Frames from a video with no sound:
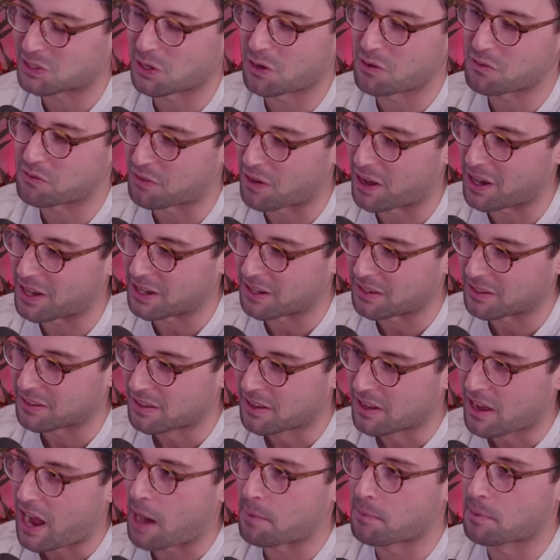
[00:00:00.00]
That's so funny.
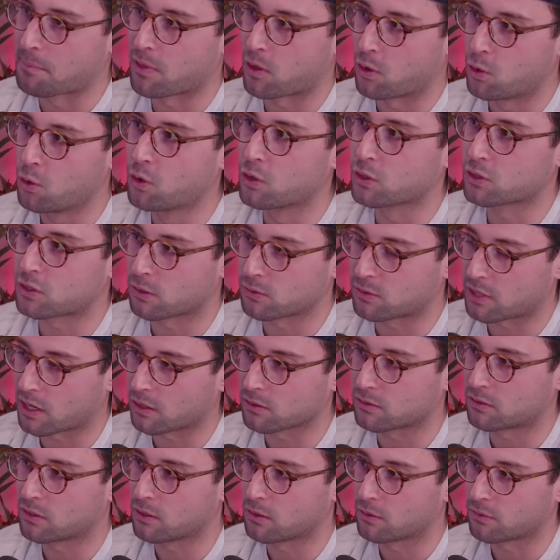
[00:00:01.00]
I remember the Hooters
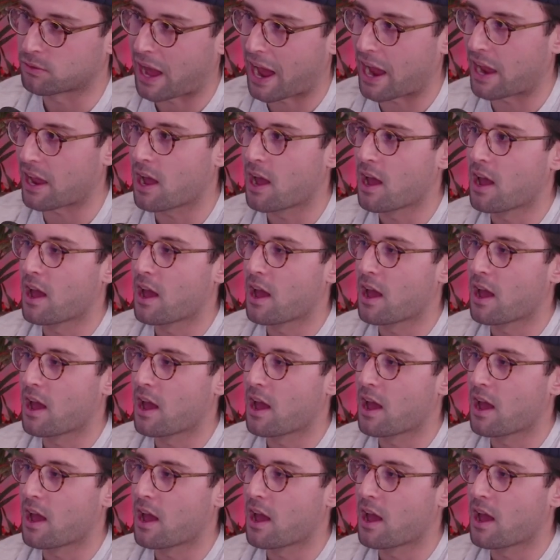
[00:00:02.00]
Hotel too.